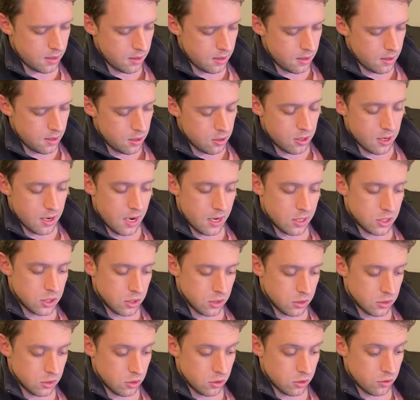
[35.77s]
the
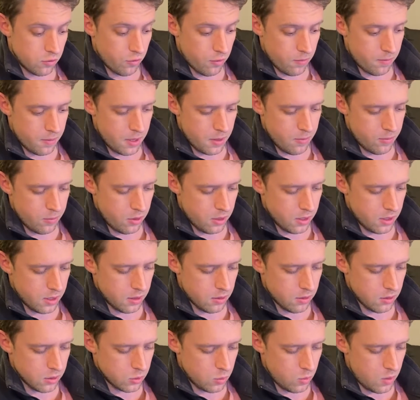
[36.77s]
video I made
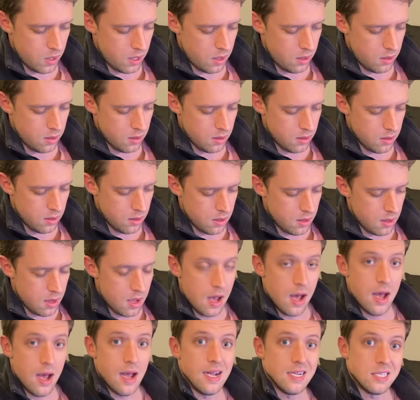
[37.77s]
reviewing it a few months
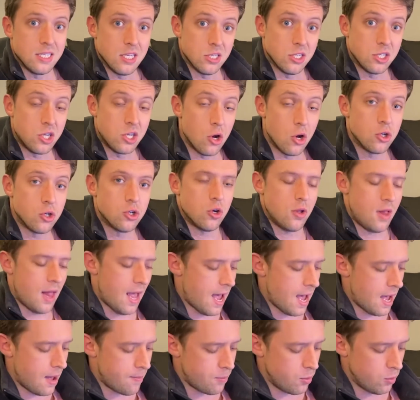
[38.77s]
ago. I would
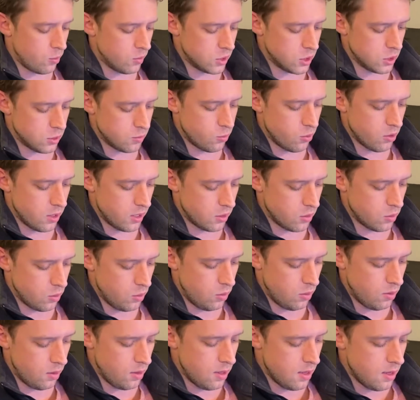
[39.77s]
start with that video
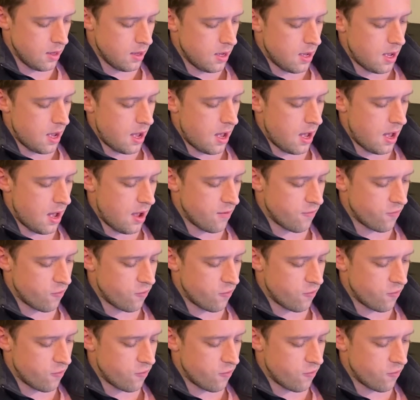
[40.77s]
before you get any